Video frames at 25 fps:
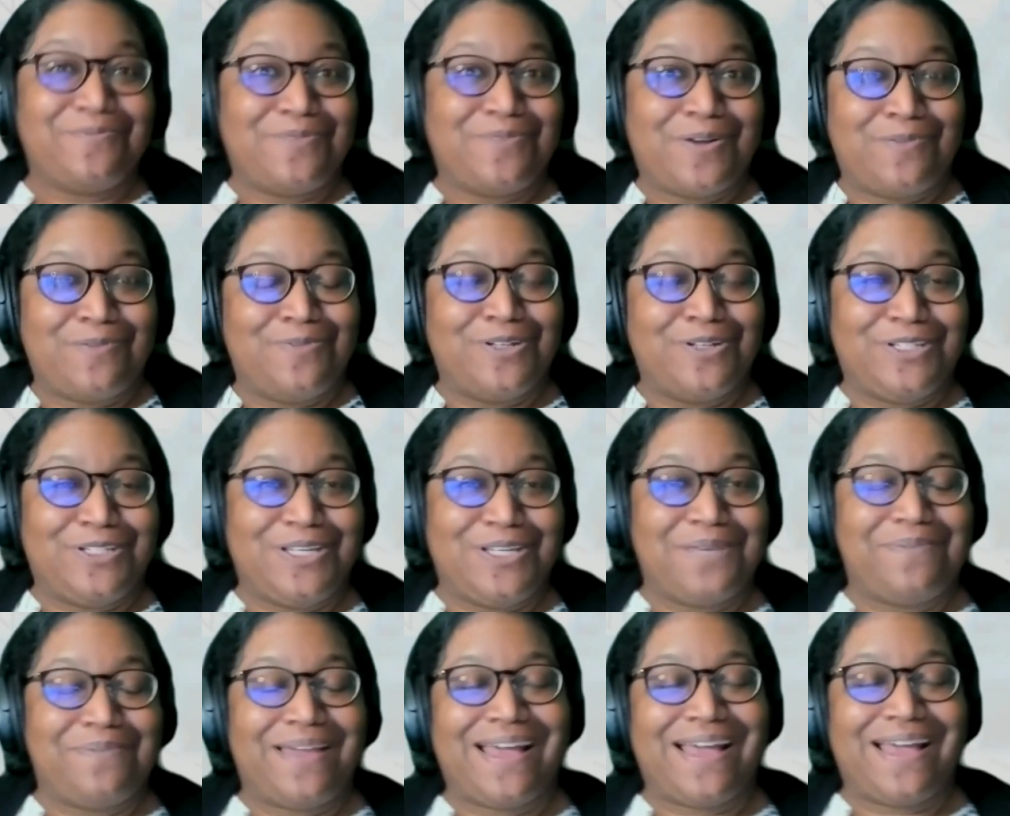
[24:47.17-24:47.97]
Would
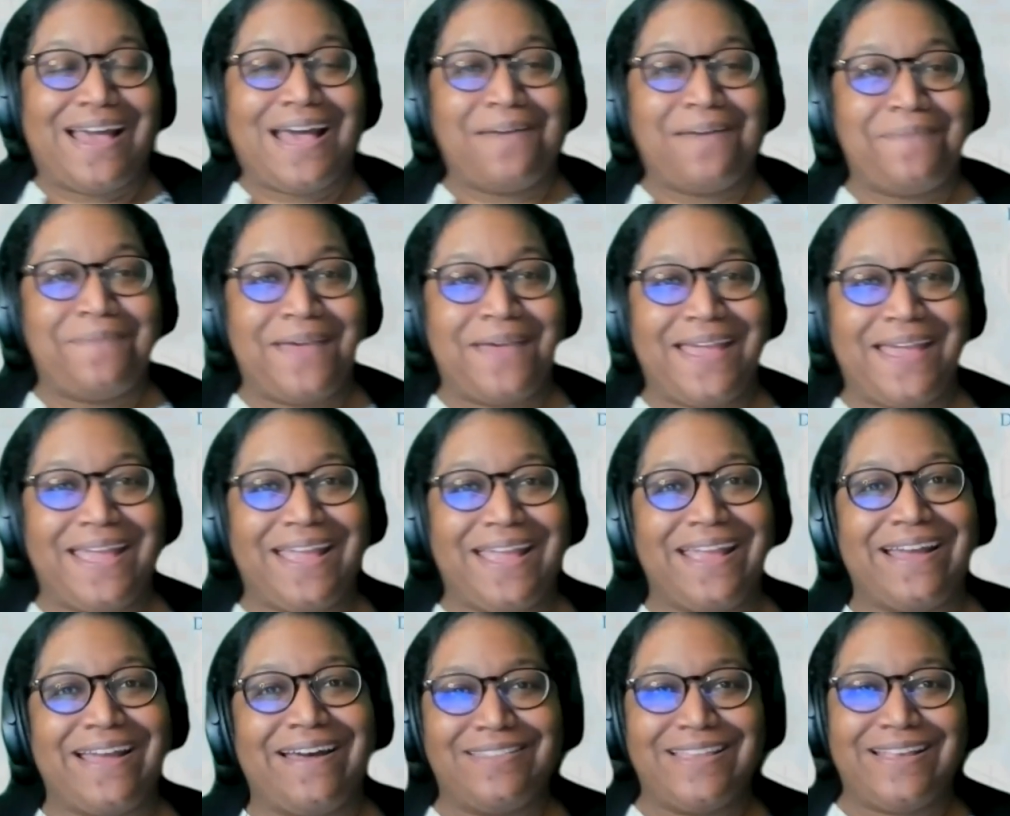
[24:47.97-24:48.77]
you be
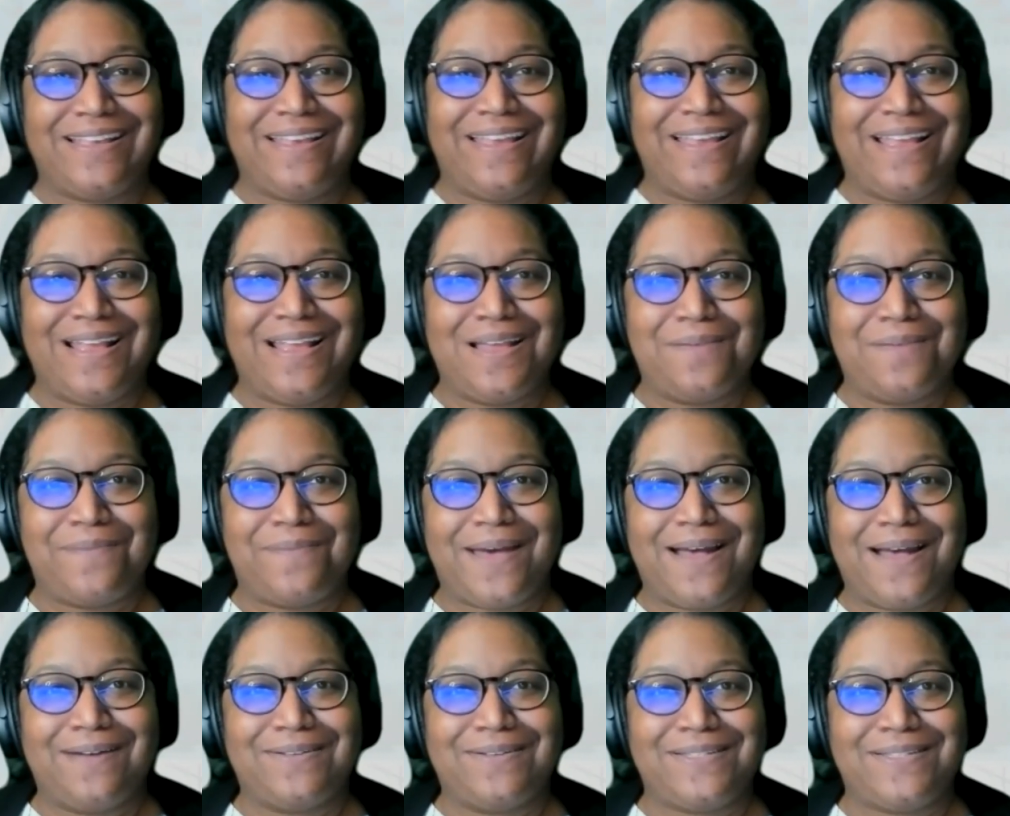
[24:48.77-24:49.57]
happy thinking
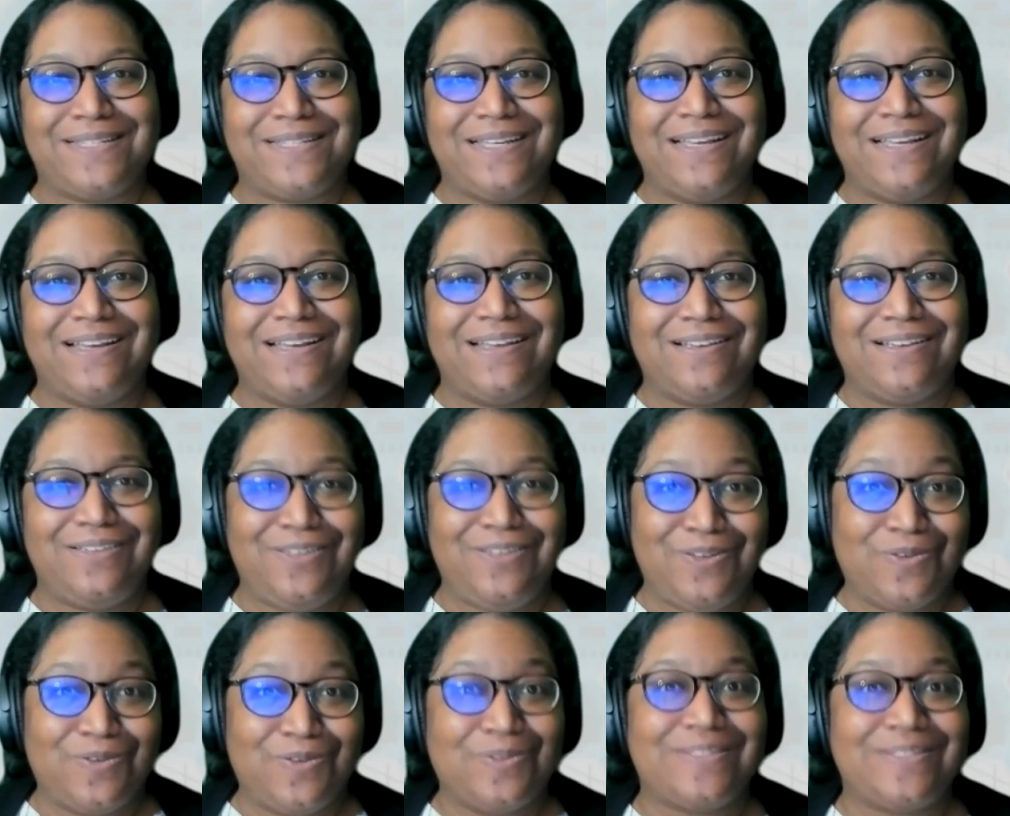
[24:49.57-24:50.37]
about
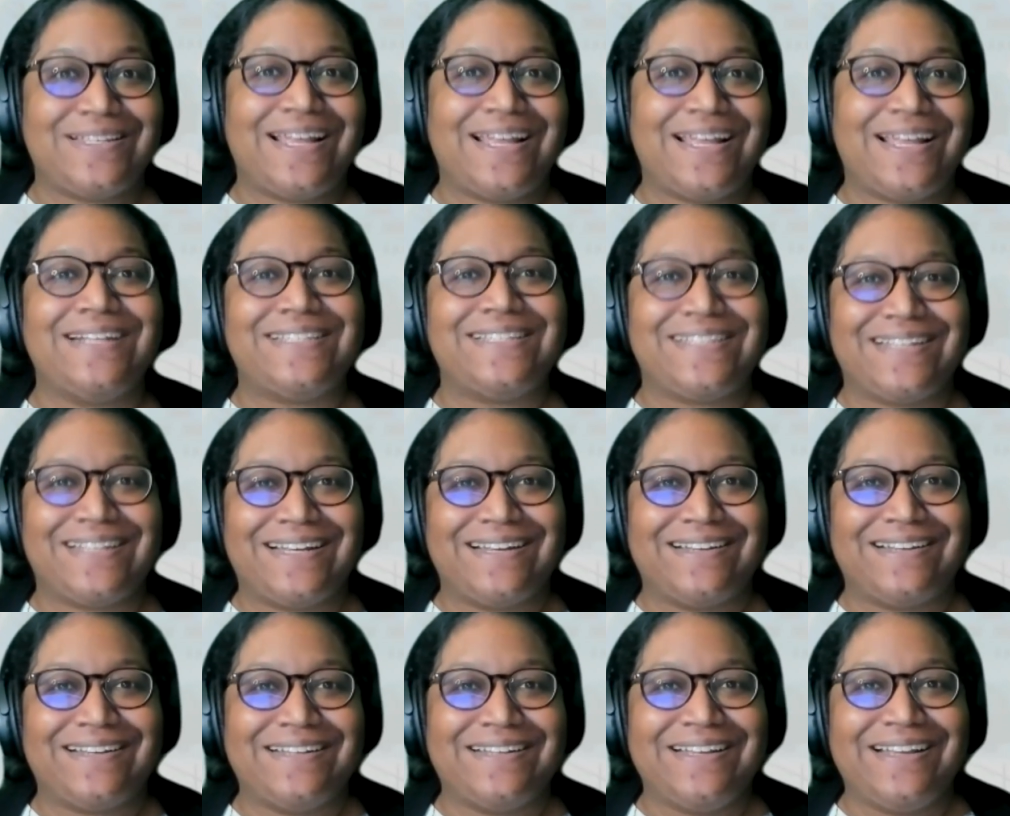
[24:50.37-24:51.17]
your
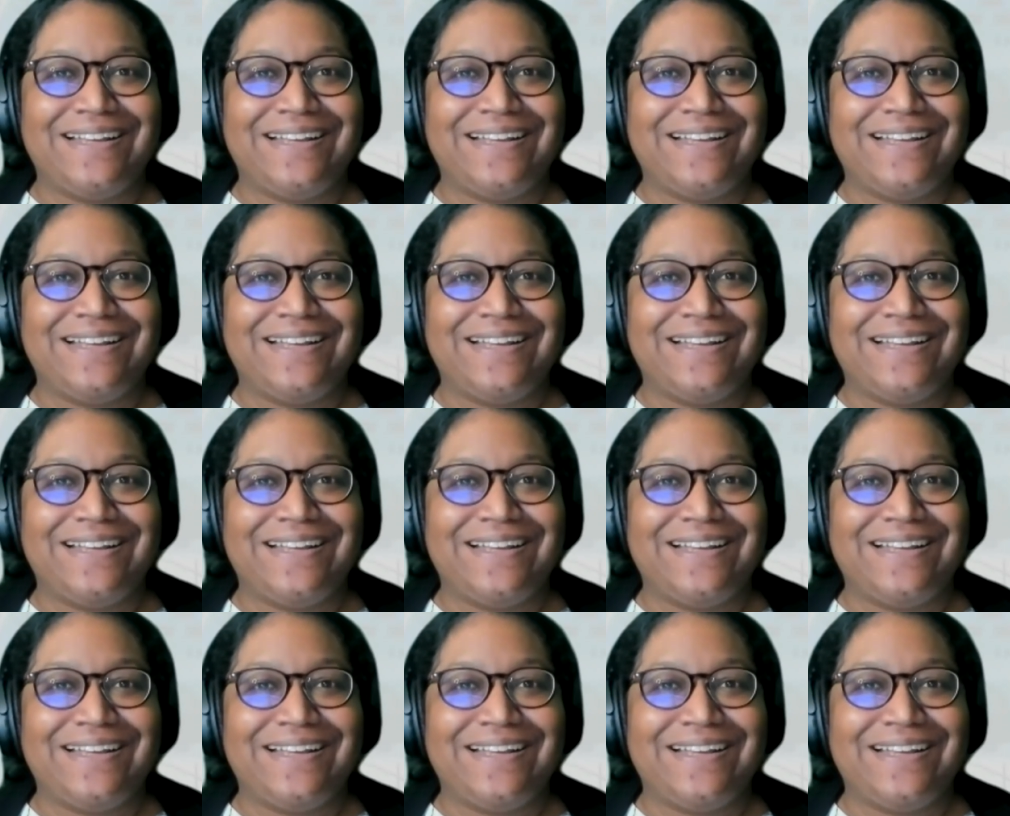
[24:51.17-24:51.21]
data,